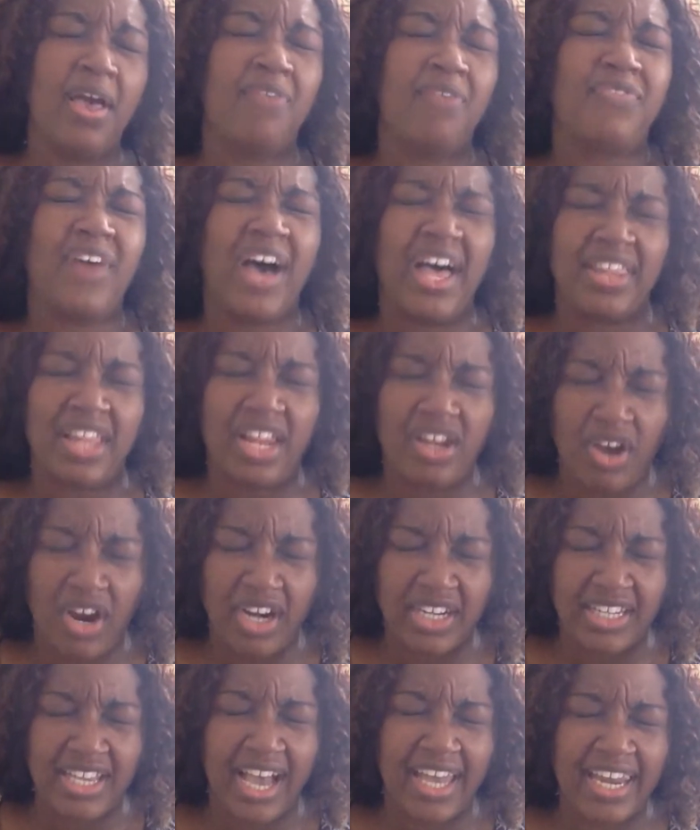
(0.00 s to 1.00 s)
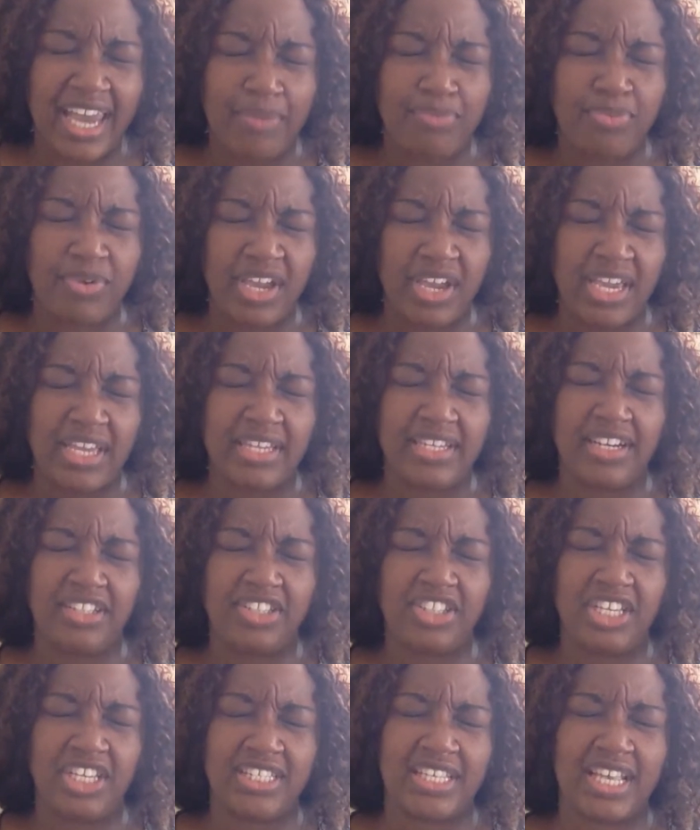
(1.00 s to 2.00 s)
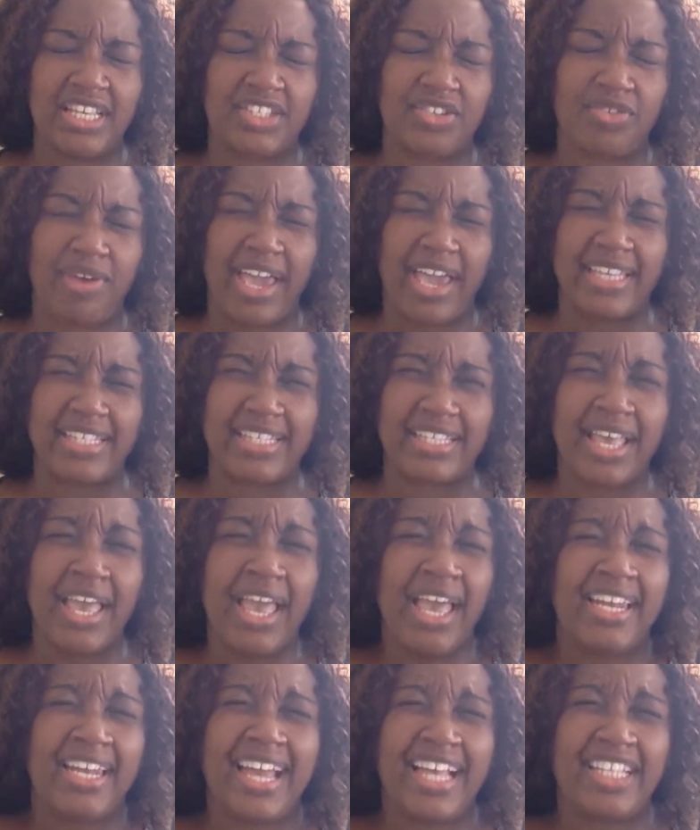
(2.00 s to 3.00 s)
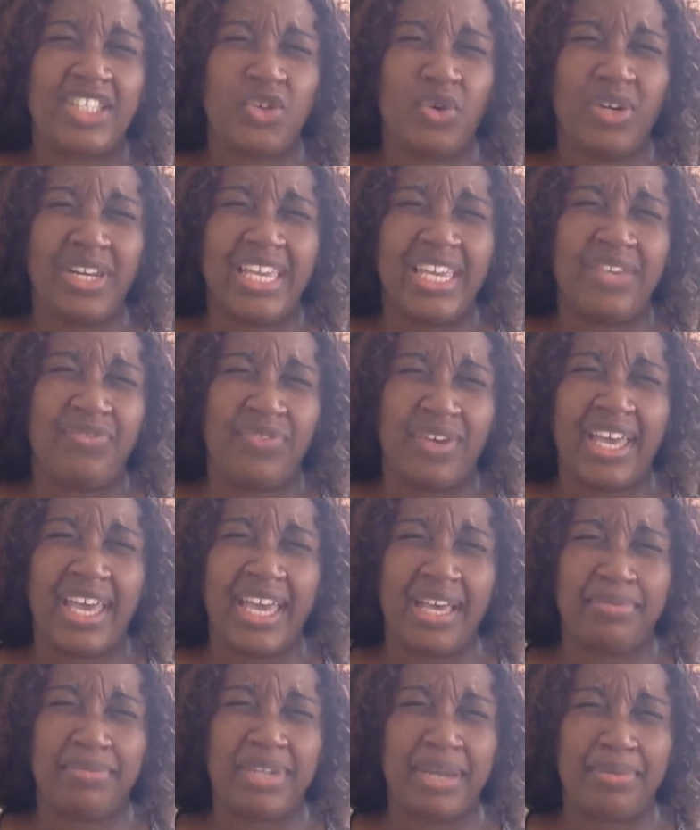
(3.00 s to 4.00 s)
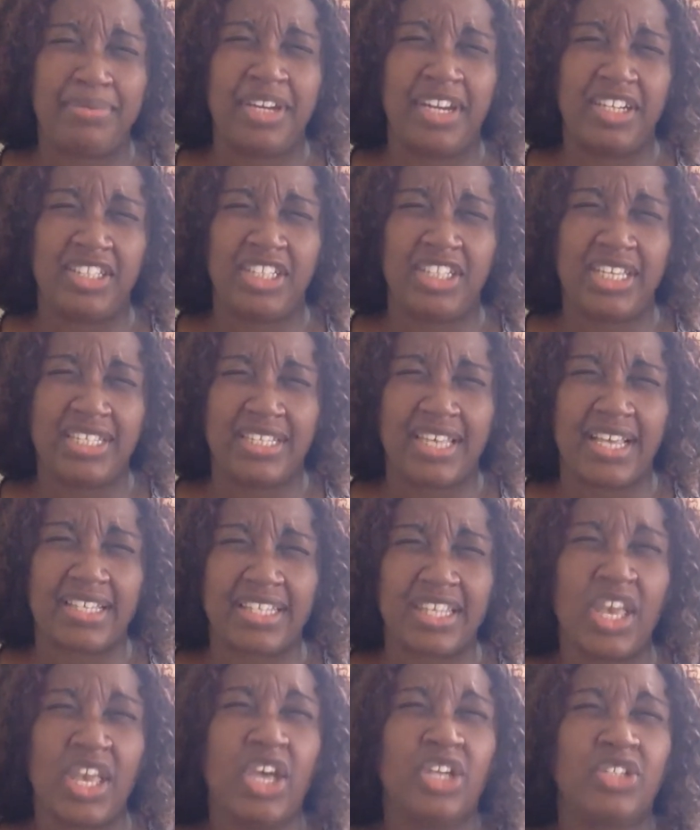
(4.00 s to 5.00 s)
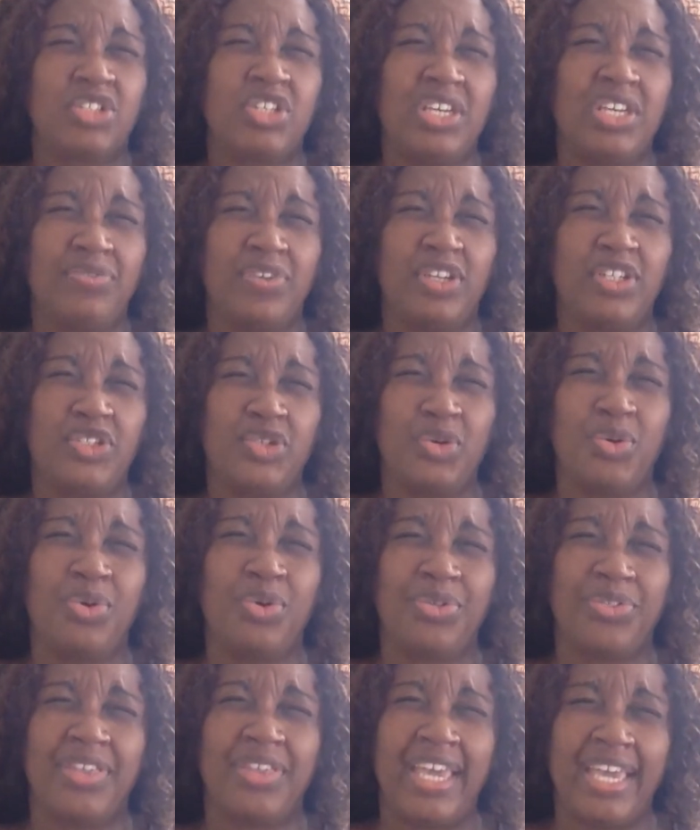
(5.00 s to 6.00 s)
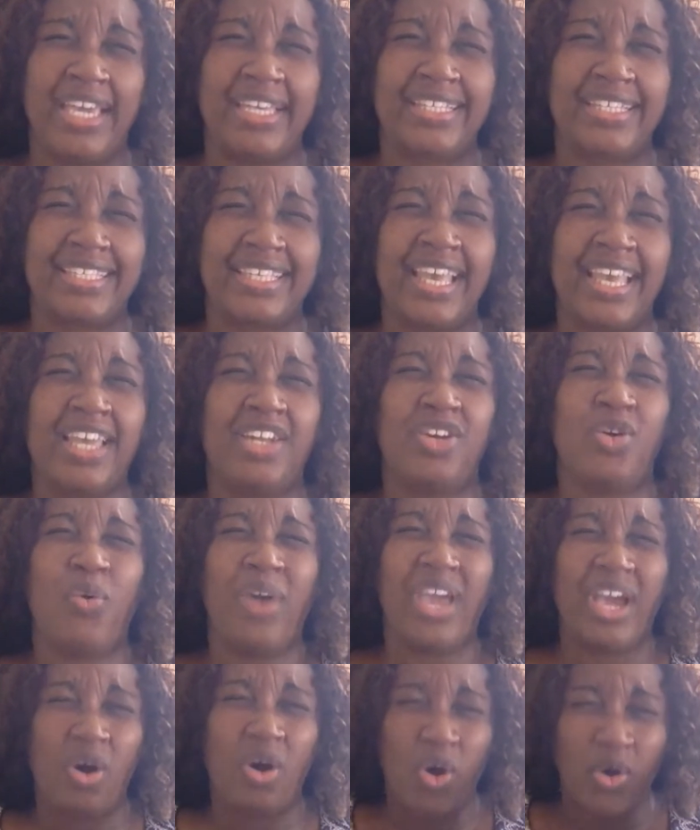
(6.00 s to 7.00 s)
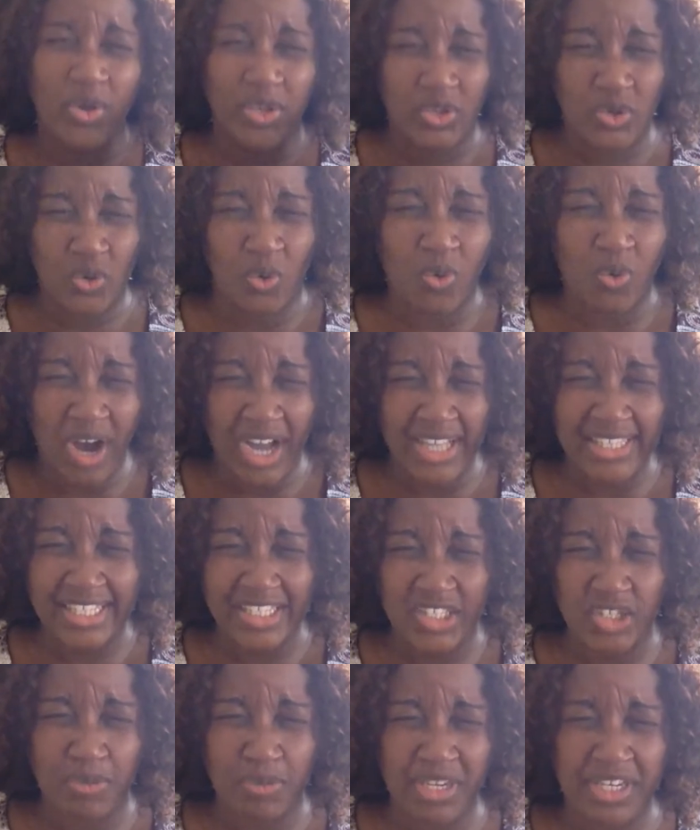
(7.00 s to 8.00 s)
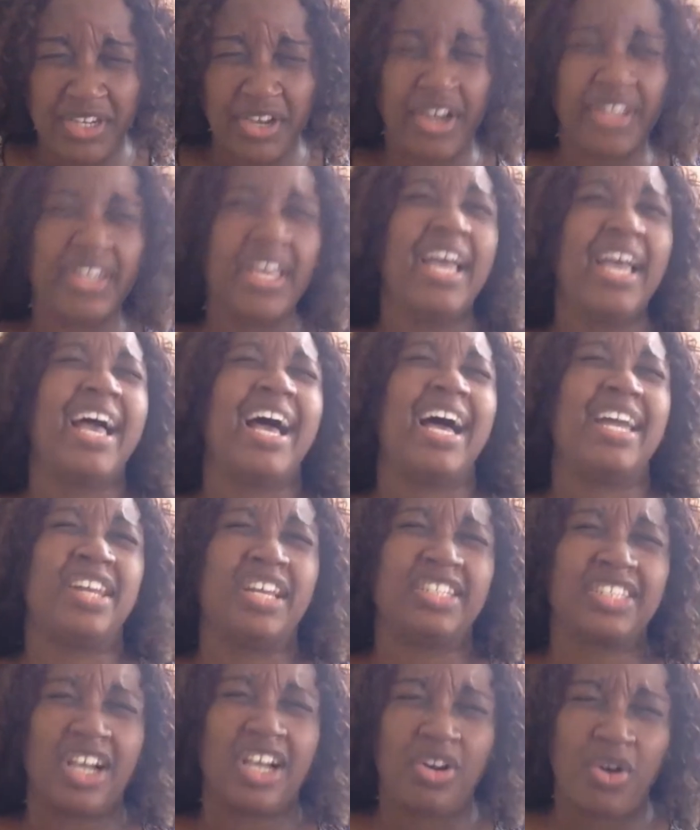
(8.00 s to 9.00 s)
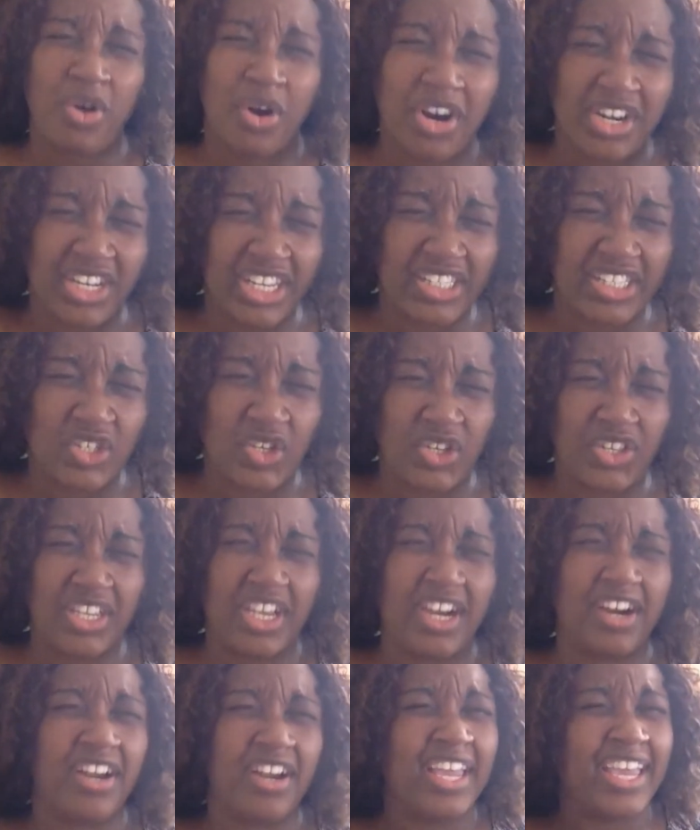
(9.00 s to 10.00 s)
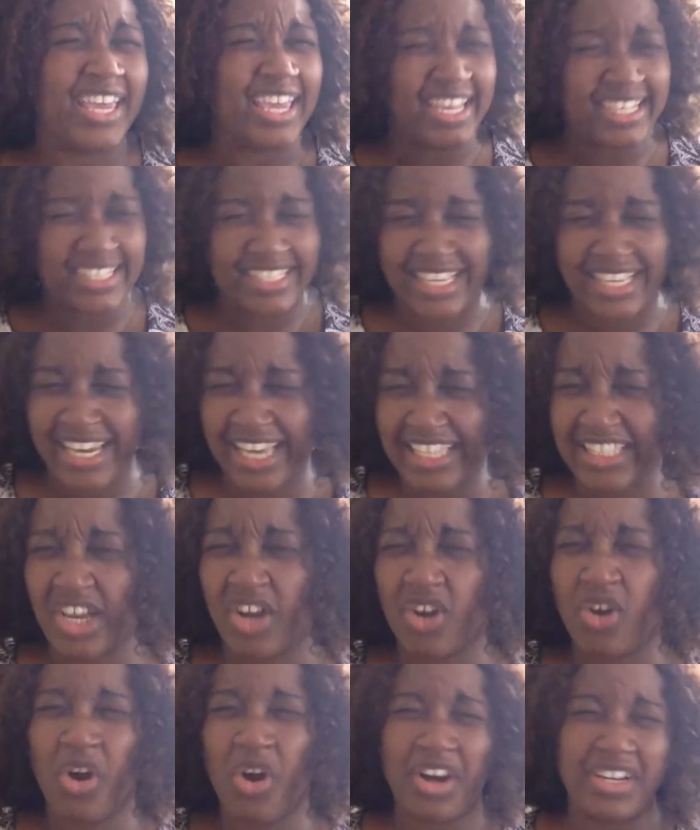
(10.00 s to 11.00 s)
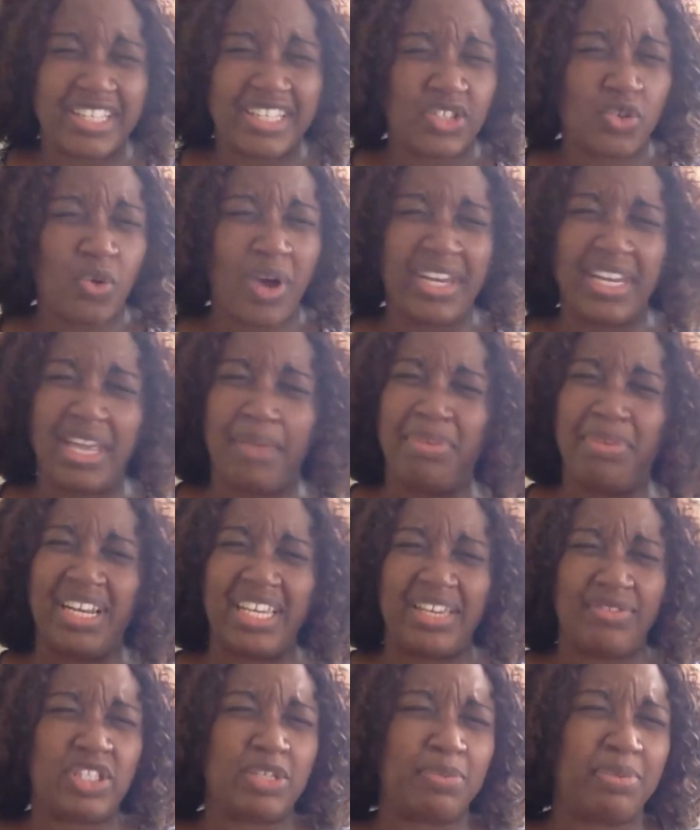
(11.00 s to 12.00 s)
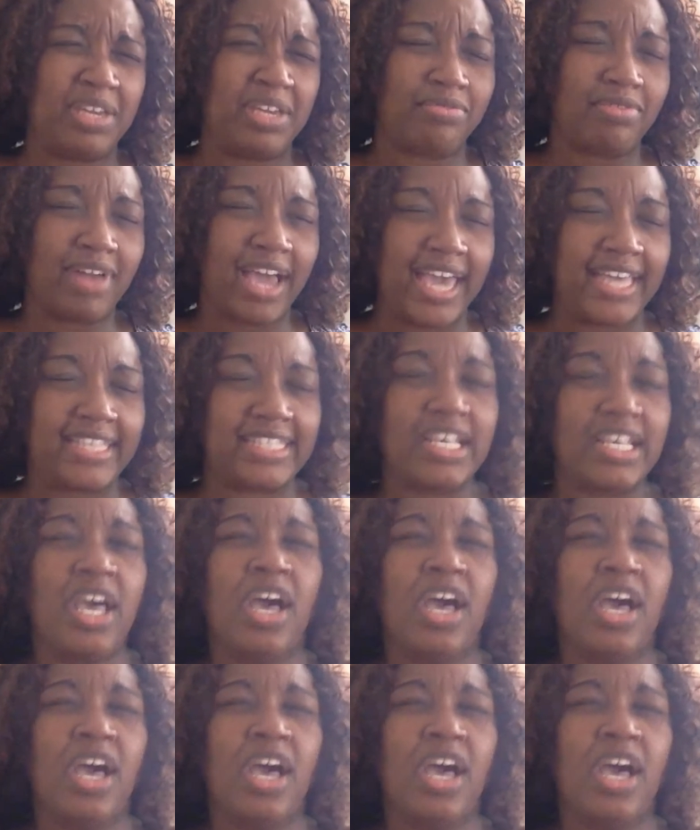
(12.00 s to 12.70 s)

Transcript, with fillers: Father, Lord God, I pray, dear Jesus Christ, that you'll even help them, dear Jesus, to even do things the way how you want it to be done and that according to their intellect, according to what they believe to be right,